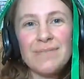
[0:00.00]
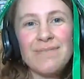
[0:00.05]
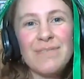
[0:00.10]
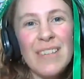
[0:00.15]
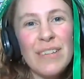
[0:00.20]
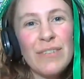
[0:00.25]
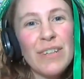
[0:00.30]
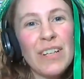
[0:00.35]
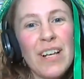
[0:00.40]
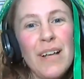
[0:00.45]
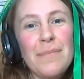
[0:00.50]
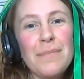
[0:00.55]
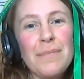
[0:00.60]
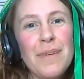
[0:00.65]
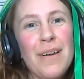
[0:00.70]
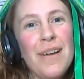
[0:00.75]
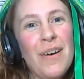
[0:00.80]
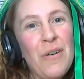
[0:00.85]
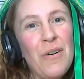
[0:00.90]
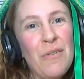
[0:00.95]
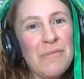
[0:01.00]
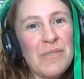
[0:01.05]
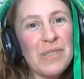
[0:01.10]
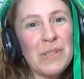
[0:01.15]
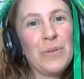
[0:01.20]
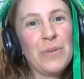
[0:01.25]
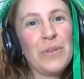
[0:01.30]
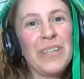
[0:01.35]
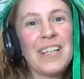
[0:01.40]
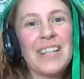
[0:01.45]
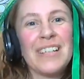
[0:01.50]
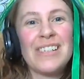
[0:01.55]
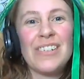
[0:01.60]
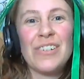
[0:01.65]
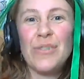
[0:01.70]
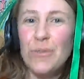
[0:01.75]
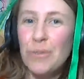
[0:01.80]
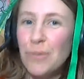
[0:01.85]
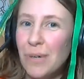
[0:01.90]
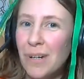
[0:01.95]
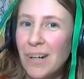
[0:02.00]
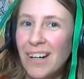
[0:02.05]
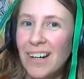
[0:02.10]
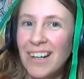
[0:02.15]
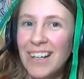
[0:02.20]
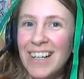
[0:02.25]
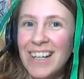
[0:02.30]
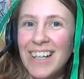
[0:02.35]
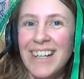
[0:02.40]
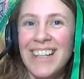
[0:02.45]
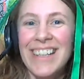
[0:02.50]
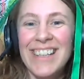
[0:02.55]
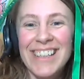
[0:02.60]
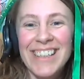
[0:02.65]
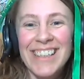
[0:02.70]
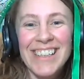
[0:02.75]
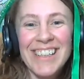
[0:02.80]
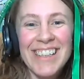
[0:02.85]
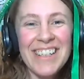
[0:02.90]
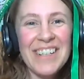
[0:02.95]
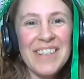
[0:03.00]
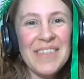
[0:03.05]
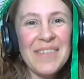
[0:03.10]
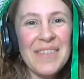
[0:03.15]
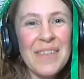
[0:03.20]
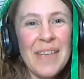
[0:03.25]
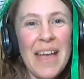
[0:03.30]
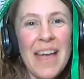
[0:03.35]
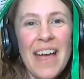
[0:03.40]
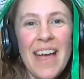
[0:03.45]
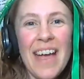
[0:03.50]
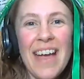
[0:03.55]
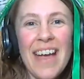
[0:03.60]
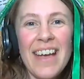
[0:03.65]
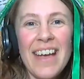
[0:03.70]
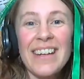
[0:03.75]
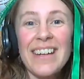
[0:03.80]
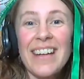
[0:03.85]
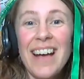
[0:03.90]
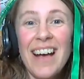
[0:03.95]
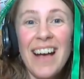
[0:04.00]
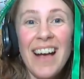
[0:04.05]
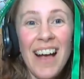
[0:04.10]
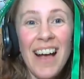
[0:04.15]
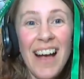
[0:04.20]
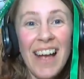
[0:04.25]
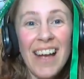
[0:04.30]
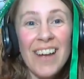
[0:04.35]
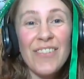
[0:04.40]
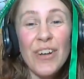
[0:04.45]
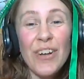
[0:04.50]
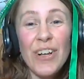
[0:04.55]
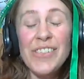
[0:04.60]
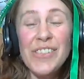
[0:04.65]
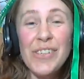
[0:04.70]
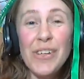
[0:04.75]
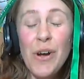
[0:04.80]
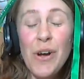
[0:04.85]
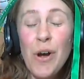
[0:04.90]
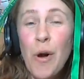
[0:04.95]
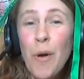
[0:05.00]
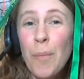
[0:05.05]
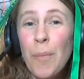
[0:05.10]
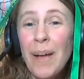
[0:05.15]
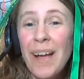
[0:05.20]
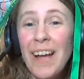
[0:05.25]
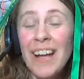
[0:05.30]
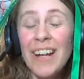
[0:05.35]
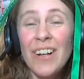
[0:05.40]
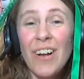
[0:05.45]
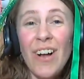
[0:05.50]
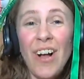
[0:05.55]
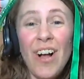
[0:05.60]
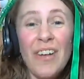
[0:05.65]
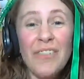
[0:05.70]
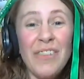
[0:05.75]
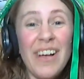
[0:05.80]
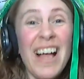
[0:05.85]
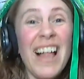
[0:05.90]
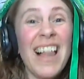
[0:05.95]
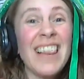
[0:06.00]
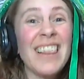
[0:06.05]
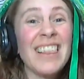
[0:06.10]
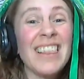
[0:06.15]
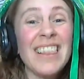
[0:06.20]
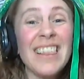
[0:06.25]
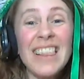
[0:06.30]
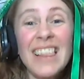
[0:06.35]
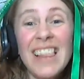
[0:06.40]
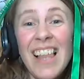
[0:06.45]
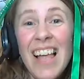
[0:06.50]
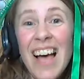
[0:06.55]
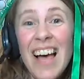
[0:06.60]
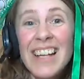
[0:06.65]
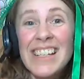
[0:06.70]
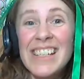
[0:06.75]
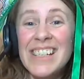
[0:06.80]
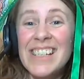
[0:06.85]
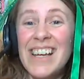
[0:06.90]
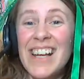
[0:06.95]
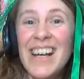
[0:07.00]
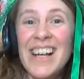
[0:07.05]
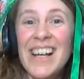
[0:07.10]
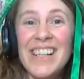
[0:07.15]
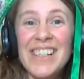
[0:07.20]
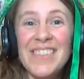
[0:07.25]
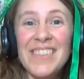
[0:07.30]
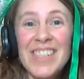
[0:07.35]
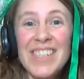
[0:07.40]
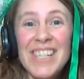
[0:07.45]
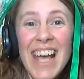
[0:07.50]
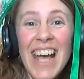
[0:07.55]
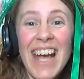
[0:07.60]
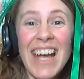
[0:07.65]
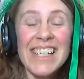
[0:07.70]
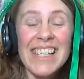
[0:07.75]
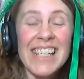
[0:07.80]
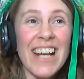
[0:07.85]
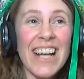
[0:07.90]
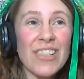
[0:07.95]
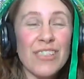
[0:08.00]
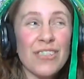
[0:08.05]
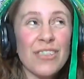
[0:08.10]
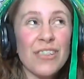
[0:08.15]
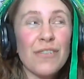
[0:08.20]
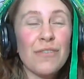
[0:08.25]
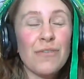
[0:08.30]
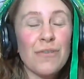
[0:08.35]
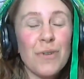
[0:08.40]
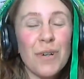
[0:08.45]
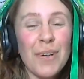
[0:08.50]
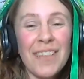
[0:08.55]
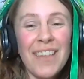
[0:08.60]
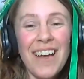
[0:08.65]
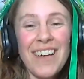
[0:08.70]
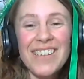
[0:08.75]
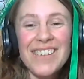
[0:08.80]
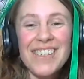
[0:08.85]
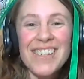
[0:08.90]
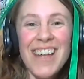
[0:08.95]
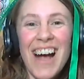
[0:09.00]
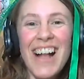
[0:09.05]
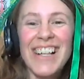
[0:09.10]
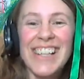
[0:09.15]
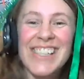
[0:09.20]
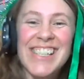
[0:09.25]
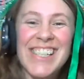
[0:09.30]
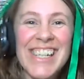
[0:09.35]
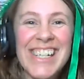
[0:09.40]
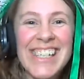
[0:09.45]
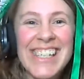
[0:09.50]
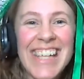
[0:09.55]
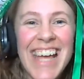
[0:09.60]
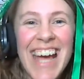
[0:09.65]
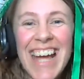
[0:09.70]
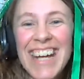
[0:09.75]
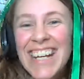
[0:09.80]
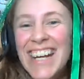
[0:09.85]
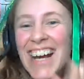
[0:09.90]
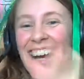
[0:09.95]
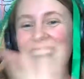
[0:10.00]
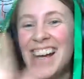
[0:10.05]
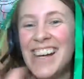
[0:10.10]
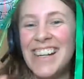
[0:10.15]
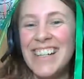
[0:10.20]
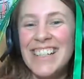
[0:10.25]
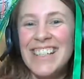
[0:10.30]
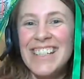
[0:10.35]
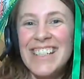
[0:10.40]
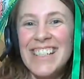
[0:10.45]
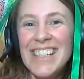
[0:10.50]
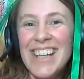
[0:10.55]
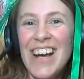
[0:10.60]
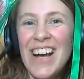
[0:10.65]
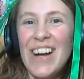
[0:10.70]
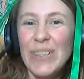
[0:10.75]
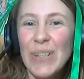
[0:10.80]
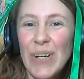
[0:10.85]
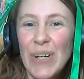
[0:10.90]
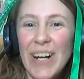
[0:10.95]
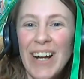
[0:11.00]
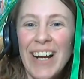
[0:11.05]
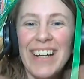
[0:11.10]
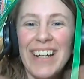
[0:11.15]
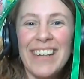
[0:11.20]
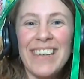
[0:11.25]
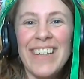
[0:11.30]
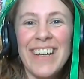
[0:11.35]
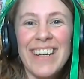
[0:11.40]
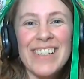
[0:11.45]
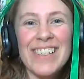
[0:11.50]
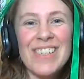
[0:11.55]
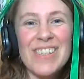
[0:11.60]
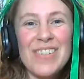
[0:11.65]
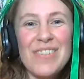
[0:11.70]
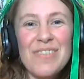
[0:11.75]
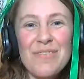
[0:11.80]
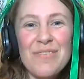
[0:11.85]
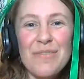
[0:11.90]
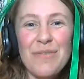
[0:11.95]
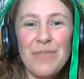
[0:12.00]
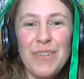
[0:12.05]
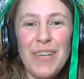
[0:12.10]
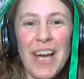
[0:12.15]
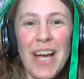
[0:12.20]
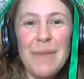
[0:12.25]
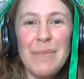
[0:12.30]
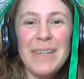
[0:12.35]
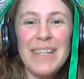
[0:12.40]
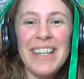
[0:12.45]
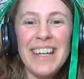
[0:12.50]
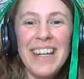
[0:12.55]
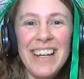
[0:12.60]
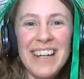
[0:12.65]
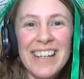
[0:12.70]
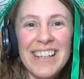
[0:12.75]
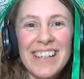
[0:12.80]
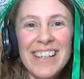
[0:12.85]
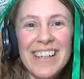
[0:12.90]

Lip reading: giving up homeschooling to go to work. And I have also paid off a lot of debt. Actually, $4,000 in debt is now gone thanks to VIPKID.